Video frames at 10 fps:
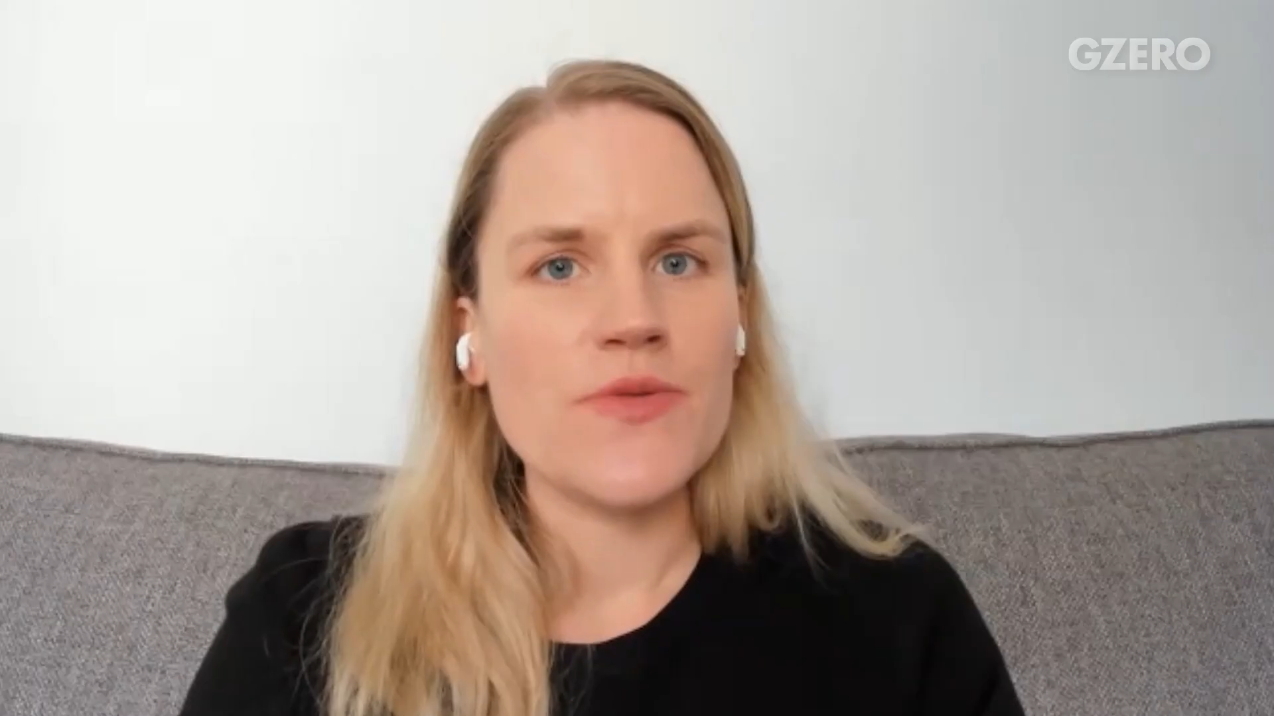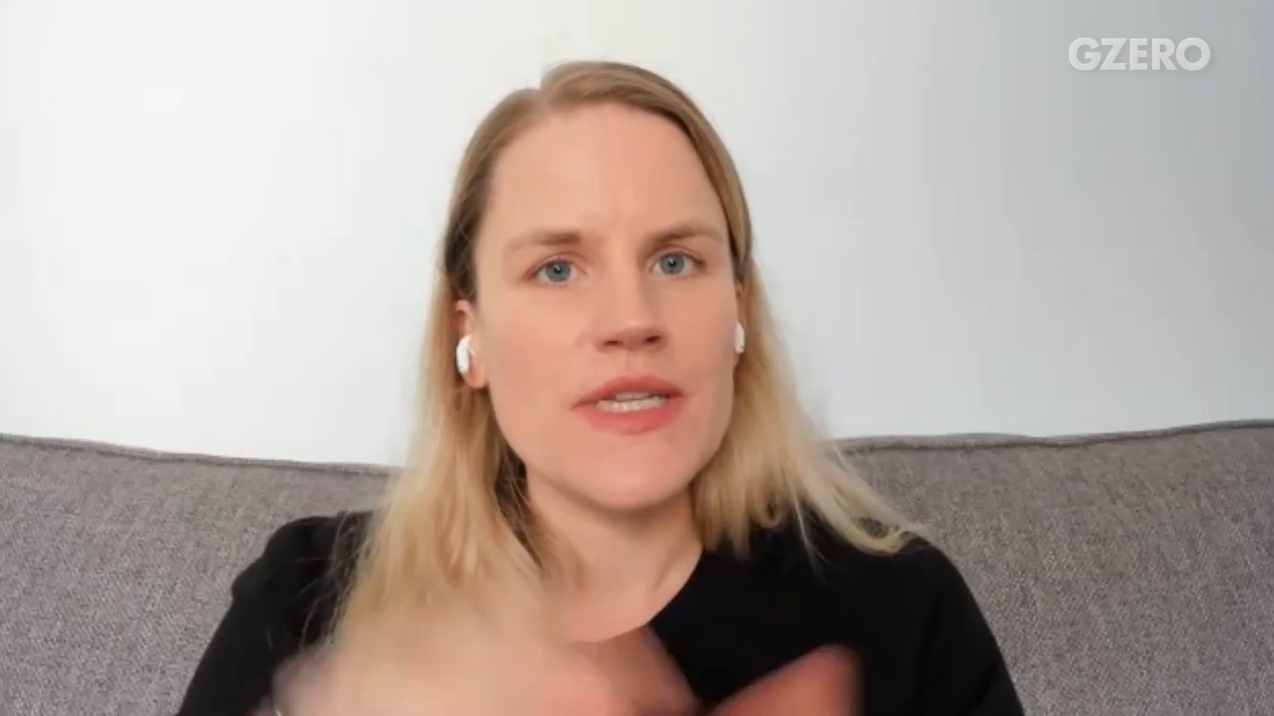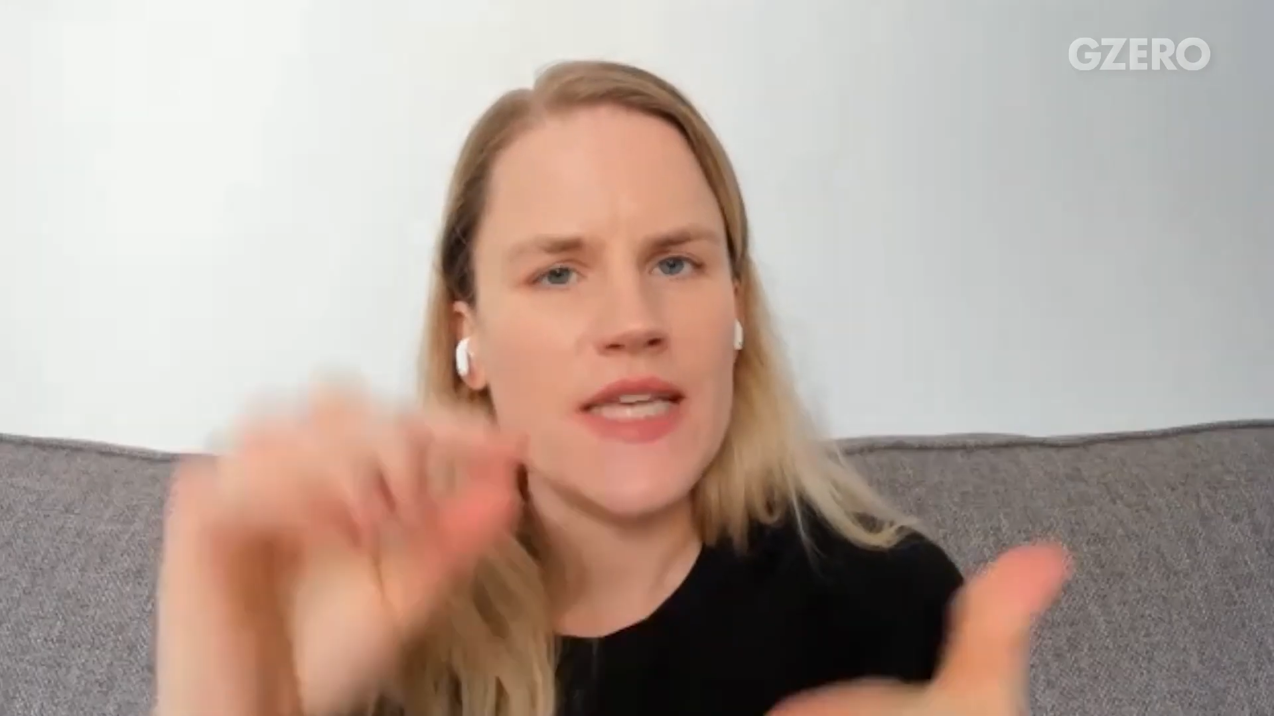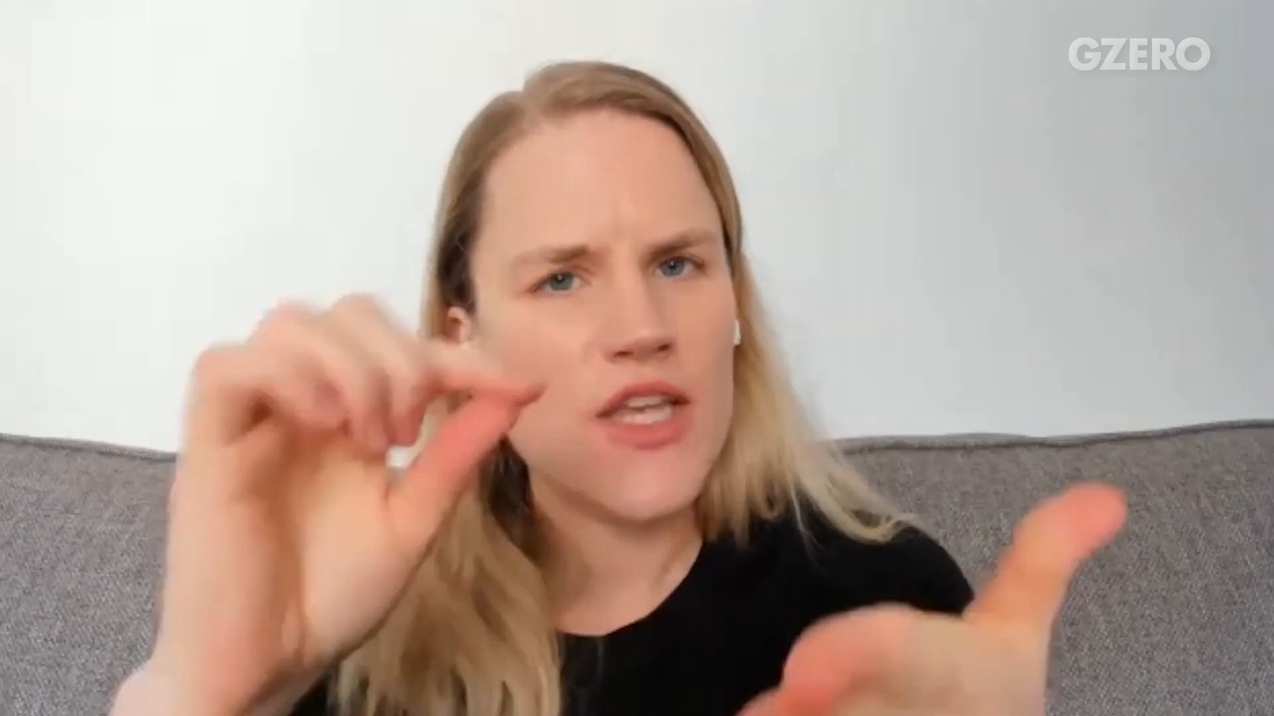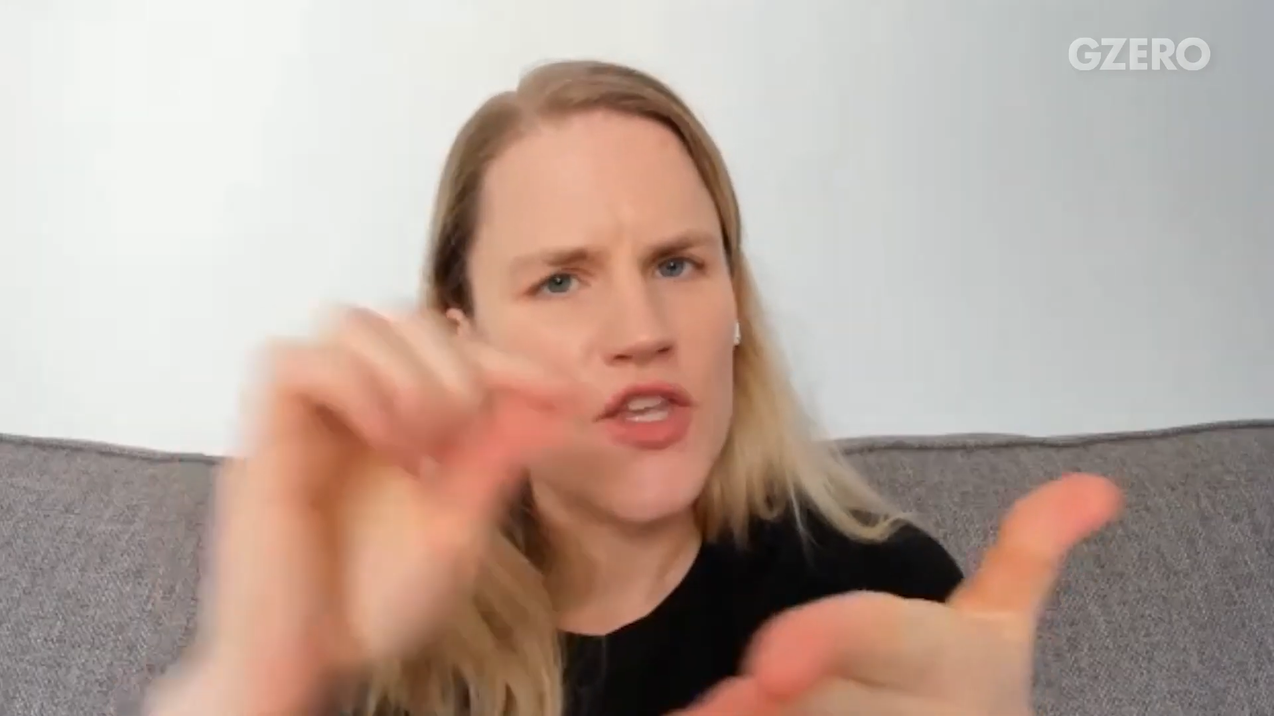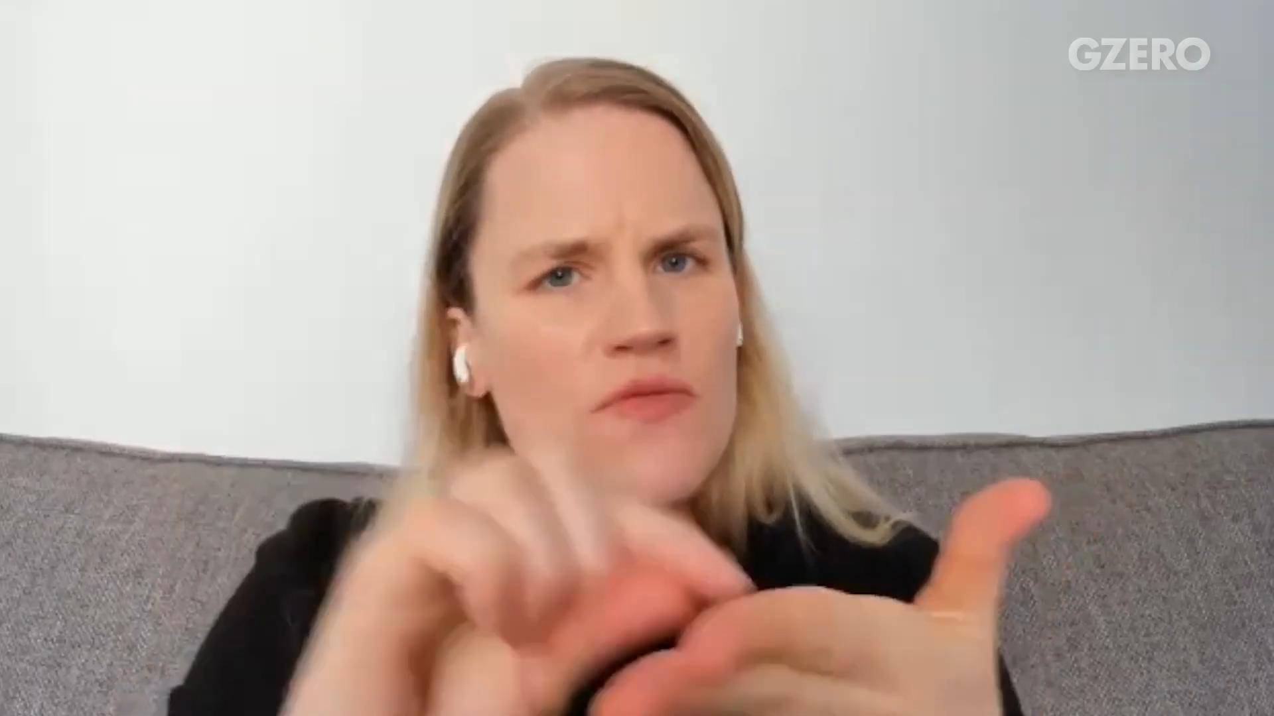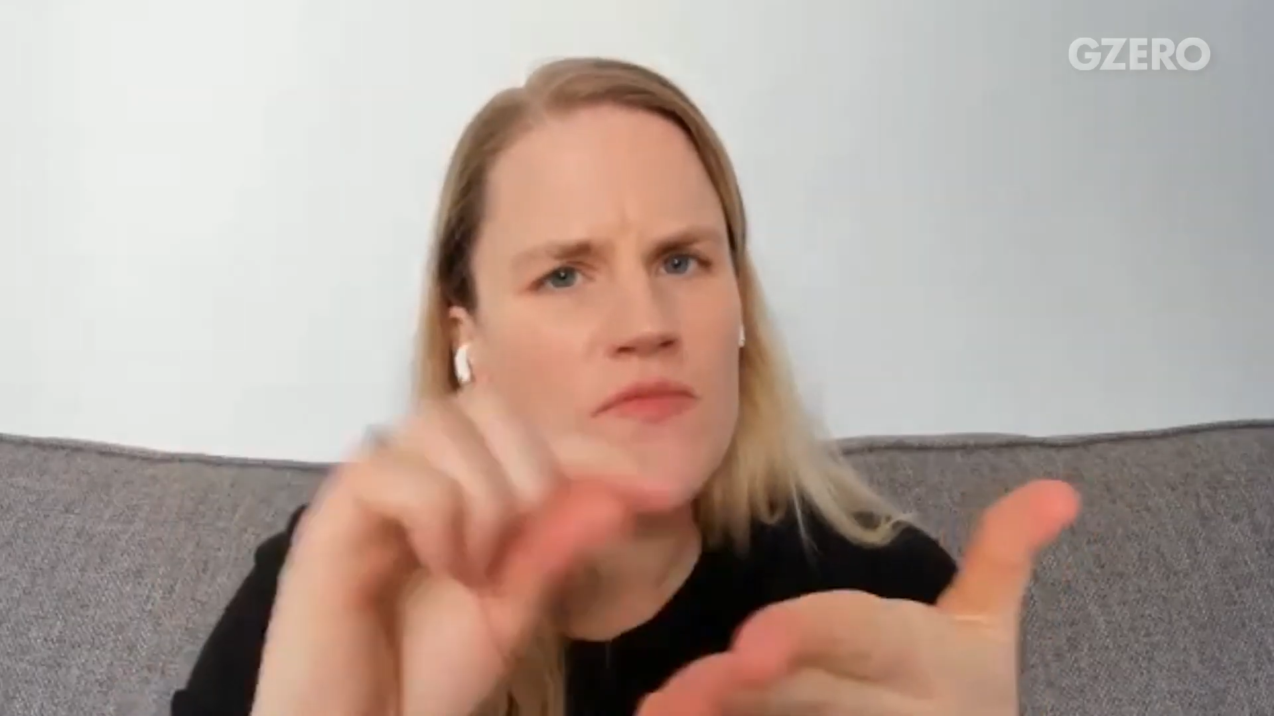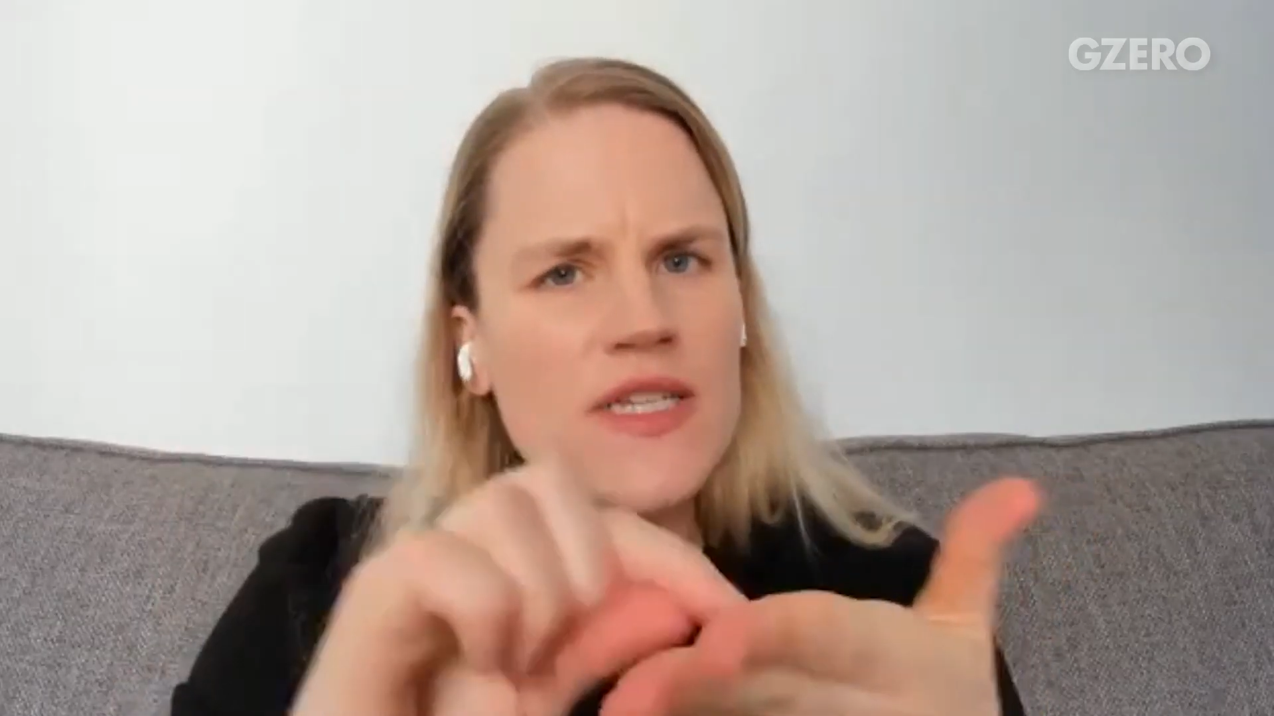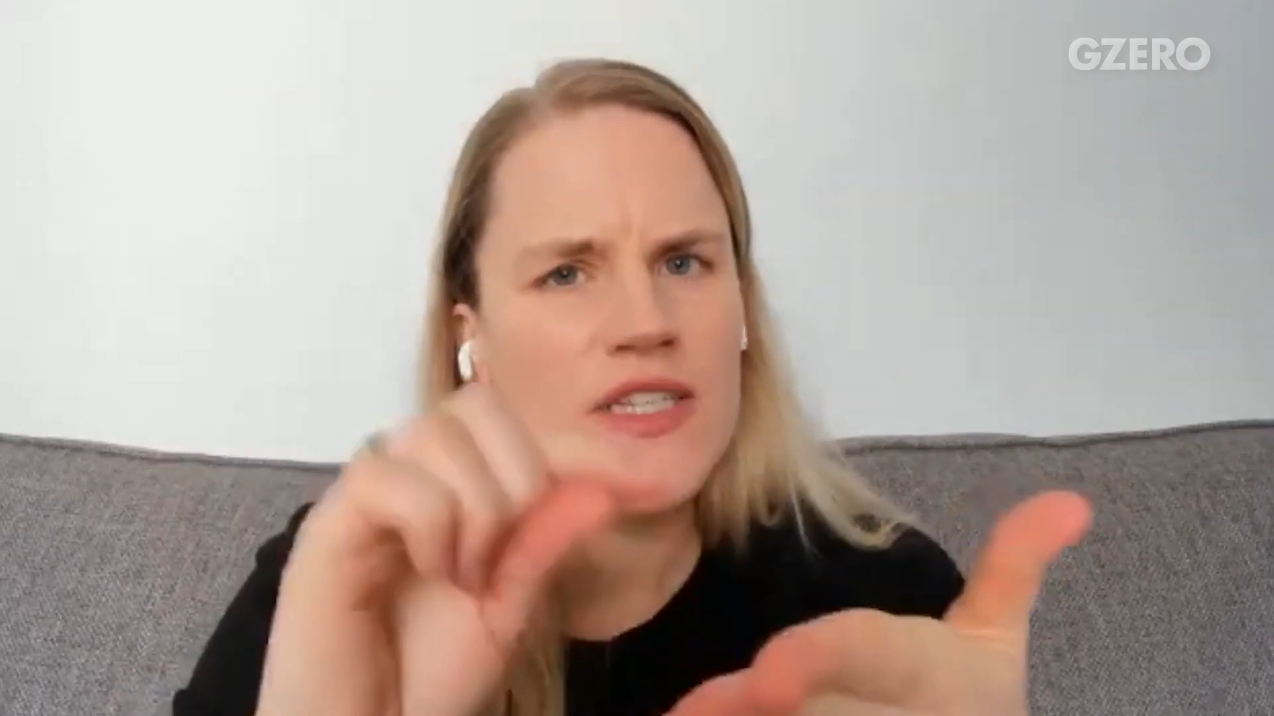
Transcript: where they say, you must